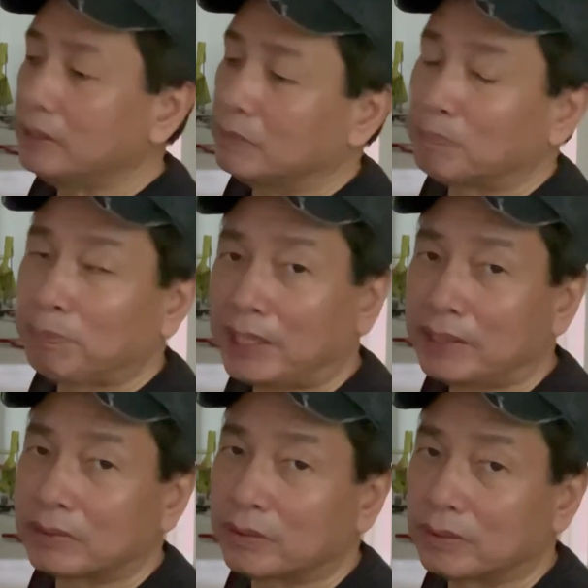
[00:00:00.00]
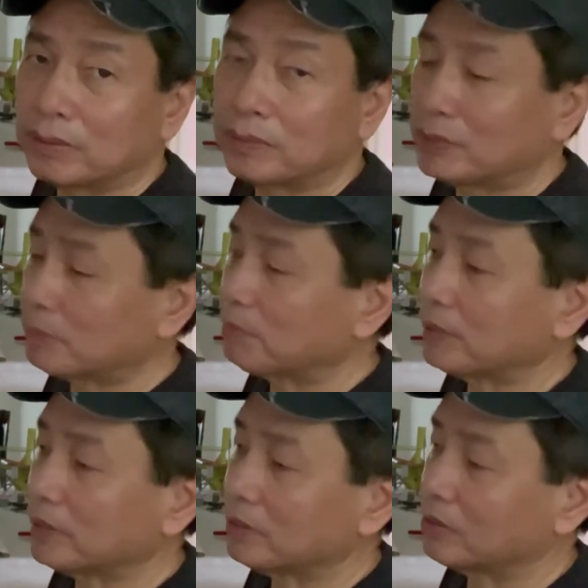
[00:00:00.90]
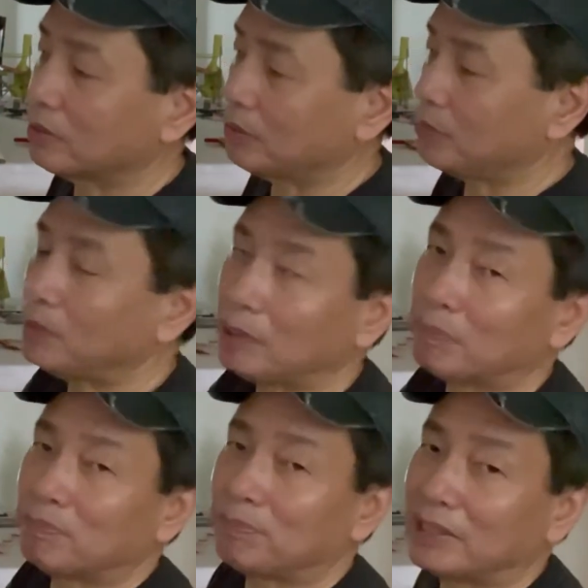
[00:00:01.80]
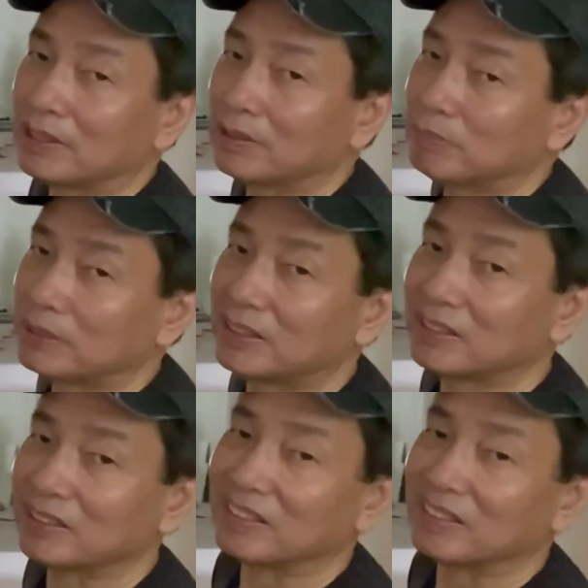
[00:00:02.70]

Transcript: paint all over the place. So you want to be a little bit distant.